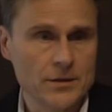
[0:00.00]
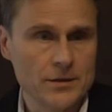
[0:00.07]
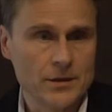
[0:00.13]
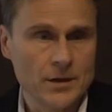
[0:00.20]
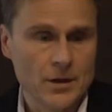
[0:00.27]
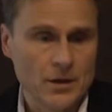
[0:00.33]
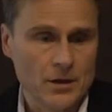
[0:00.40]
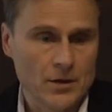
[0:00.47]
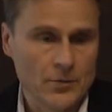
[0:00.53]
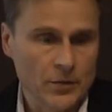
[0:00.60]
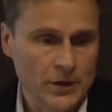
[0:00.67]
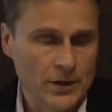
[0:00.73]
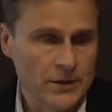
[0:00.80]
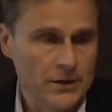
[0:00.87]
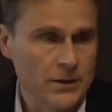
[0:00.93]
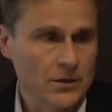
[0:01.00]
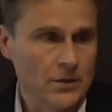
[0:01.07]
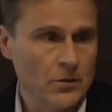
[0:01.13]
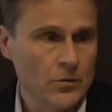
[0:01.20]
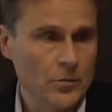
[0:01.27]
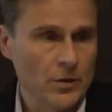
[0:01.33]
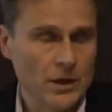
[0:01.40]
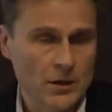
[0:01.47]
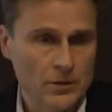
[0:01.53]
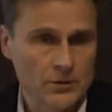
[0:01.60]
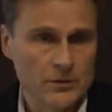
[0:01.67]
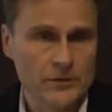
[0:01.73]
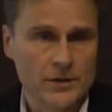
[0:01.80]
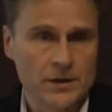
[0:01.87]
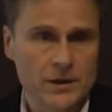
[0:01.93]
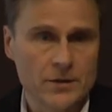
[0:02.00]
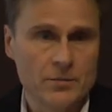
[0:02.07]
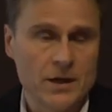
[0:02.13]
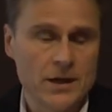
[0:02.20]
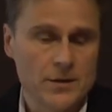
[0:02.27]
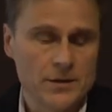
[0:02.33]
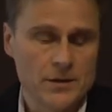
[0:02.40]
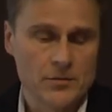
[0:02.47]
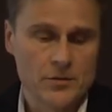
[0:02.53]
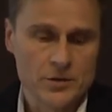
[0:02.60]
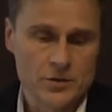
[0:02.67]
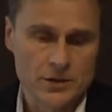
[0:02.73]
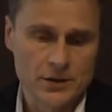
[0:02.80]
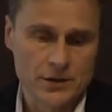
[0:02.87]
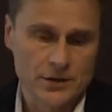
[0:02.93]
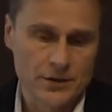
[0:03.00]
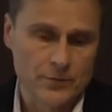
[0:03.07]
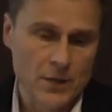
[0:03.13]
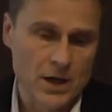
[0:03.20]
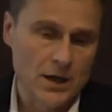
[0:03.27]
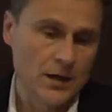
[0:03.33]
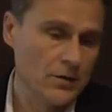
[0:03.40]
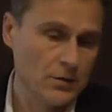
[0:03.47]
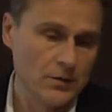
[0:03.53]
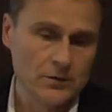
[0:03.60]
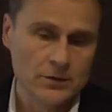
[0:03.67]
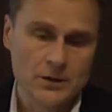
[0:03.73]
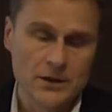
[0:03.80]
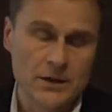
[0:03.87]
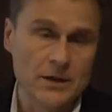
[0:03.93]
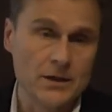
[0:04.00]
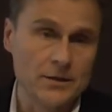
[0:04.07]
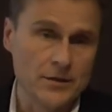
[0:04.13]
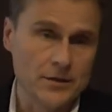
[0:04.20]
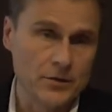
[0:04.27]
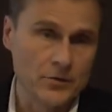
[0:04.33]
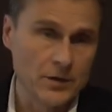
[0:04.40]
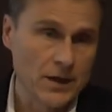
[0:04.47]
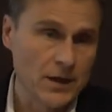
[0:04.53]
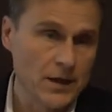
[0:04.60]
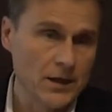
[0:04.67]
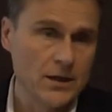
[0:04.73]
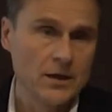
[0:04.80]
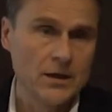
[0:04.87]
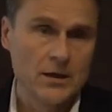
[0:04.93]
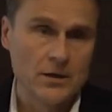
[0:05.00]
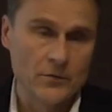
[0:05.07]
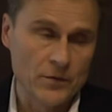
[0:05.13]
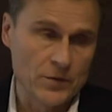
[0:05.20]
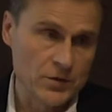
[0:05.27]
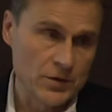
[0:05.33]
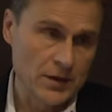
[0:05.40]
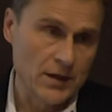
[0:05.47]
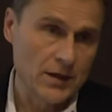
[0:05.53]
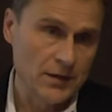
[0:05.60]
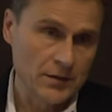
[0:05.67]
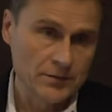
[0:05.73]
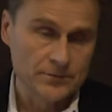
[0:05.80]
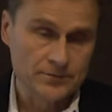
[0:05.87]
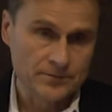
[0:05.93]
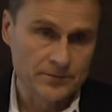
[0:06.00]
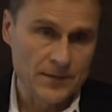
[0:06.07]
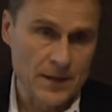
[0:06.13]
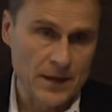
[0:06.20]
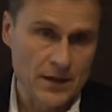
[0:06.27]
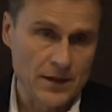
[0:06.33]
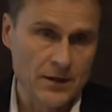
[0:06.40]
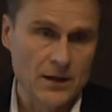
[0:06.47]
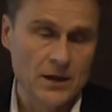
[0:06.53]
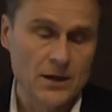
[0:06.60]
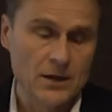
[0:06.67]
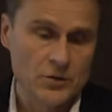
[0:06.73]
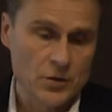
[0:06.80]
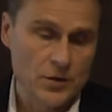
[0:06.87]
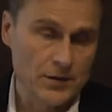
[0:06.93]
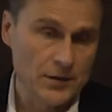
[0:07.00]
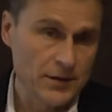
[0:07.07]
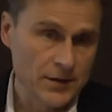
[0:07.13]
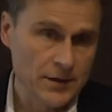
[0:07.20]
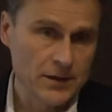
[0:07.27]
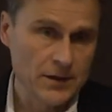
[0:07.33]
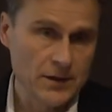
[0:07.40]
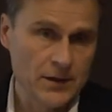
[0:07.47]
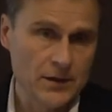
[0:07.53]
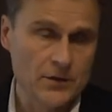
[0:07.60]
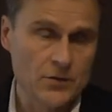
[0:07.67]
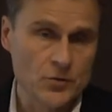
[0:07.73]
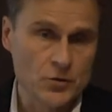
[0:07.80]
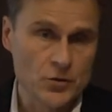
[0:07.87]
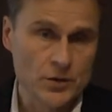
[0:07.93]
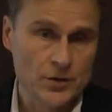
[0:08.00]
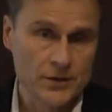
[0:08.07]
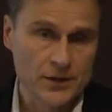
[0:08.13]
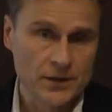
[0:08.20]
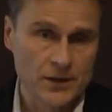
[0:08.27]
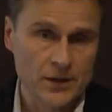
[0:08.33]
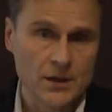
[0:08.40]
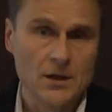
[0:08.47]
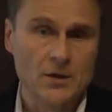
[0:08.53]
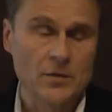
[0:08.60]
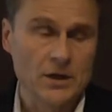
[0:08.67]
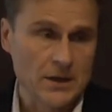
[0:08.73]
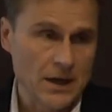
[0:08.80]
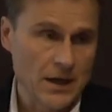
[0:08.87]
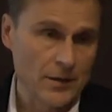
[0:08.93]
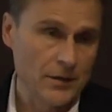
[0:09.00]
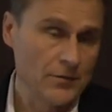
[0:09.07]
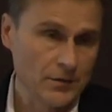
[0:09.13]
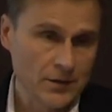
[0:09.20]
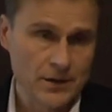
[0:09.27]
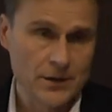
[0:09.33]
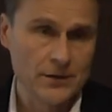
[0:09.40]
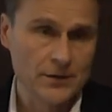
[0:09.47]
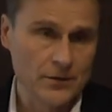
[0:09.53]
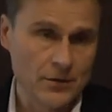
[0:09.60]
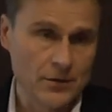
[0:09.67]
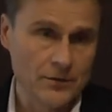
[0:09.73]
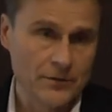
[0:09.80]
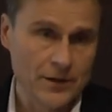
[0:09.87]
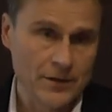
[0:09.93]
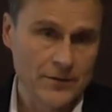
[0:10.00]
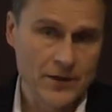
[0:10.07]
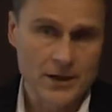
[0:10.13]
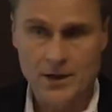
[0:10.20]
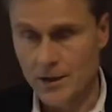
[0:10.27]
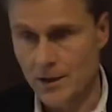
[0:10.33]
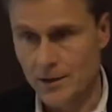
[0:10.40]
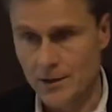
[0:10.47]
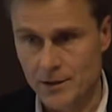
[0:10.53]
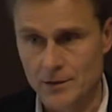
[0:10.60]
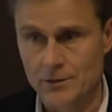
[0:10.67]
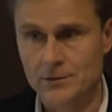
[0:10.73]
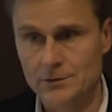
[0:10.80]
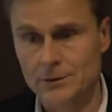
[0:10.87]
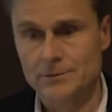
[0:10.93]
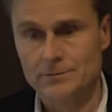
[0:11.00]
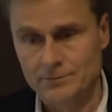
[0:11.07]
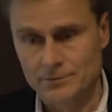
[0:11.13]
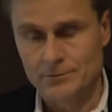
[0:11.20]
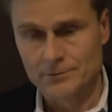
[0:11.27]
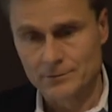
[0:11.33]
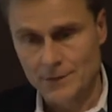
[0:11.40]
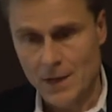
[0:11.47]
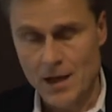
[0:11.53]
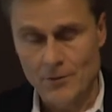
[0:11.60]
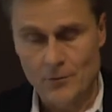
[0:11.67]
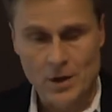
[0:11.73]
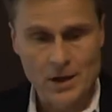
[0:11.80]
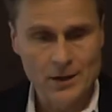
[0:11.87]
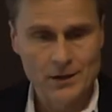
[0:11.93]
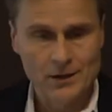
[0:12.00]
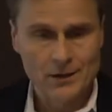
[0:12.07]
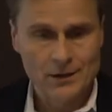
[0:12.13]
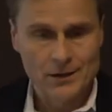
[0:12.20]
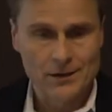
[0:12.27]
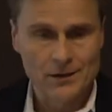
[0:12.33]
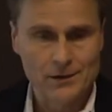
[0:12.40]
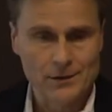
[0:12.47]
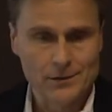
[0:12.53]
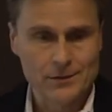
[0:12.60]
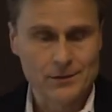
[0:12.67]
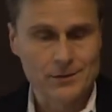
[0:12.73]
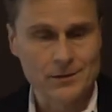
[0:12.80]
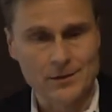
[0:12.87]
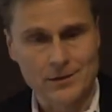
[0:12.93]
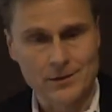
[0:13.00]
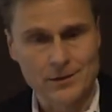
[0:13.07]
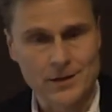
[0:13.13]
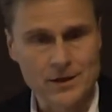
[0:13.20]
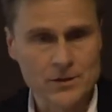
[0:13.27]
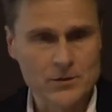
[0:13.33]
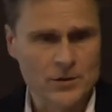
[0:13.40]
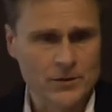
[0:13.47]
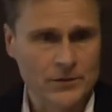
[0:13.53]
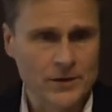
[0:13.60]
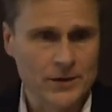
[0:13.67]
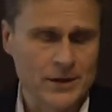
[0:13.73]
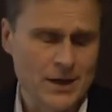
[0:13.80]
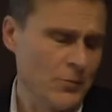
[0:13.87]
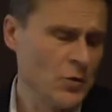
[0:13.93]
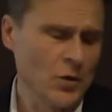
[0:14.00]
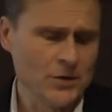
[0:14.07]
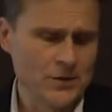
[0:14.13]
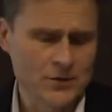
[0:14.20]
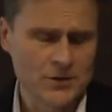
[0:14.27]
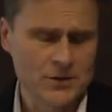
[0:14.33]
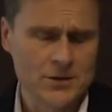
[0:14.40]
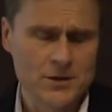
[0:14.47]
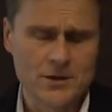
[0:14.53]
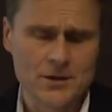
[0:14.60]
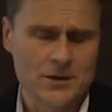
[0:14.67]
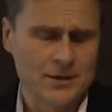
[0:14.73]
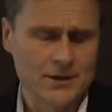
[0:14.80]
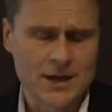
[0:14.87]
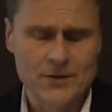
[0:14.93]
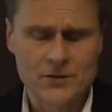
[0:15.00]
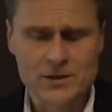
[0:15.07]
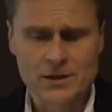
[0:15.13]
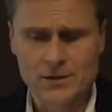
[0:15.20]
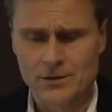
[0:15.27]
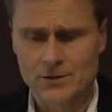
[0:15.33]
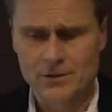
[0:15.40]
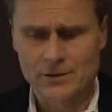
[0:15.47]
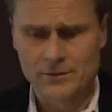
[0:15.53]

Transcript: is operating globally out of three places, which is Marlow in the U K, which are in, uh, Jersey City in New Jersey, but last but not least, Irvine, where I now have my as a second office, and I'm not, not I haven't yet